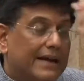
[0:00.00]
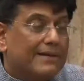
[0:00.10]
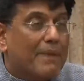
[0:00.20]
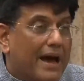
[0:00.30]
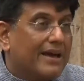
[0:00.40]

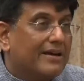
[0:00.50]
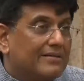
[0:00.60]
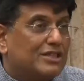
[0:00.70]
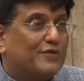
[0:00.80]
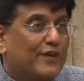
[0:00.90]
in
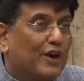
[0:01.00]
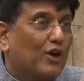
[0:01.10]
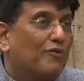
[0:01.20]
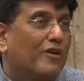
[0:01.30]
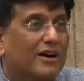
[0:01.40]
my sphere
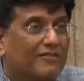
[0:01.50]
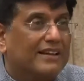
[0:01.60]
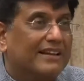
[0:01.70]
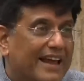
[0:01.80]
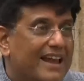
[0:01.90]
of work
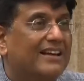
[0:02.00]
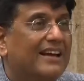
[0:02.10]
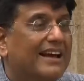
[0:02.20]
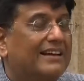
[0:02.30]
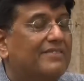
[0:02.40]
with rail
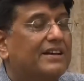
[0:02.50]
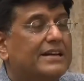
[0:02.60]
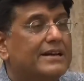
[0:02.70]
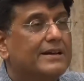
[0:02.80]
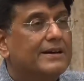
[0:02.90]

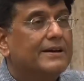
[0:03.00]
connectivity,